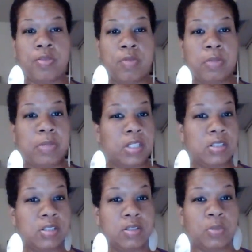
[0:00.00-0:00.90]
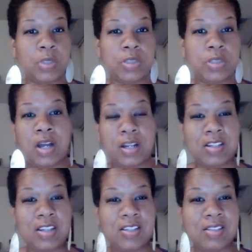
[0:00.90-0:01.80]
all 3 major
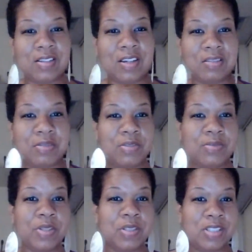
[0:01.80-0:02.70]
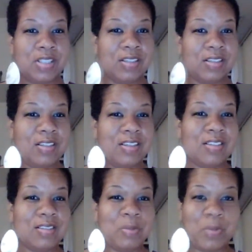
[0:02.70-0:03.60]
winter holidays are kind of
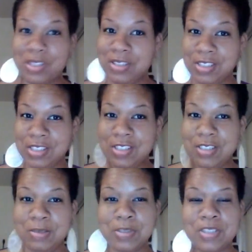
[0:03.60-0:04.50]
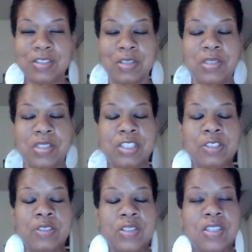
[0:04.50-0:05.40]
converging into one this year, which is always
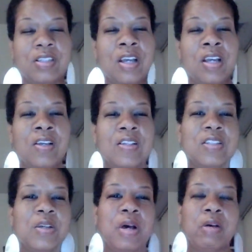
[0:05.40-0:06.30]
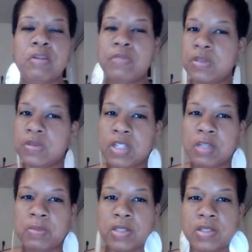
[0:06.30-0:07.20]
interesting. So however you
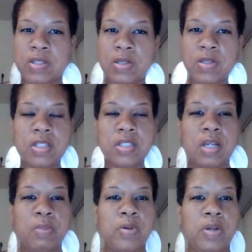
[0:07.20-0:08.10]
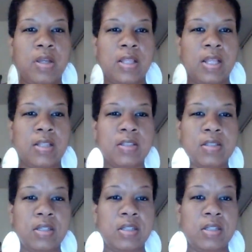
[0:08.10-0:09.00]
celebrate the solstice, I pray that the
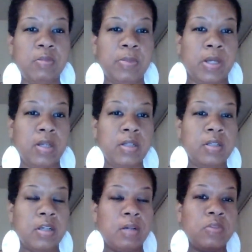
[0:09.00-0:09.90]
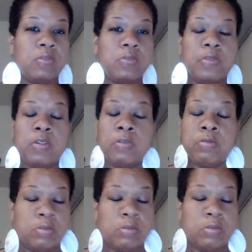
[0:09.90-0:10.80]
seeds you plant come to full
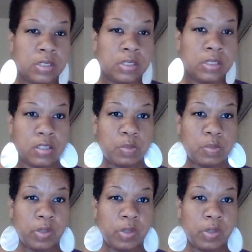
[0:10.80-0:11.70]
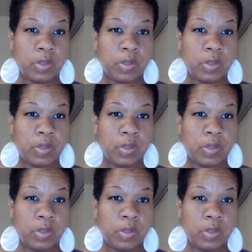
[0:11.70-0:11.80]
fruition in the spring.